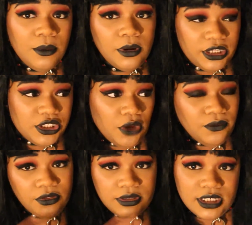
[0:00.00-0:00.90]
on and so
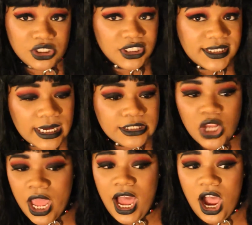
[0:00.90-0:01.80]
forth and such,
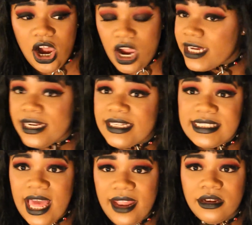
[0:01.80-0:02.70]
I could
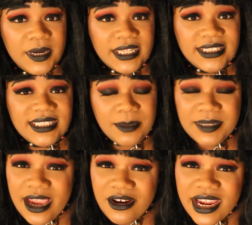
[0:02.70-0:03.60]
understand. But a
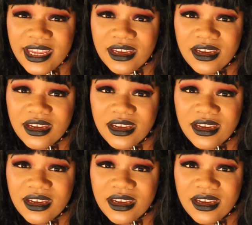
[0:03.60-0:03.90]
cemetery?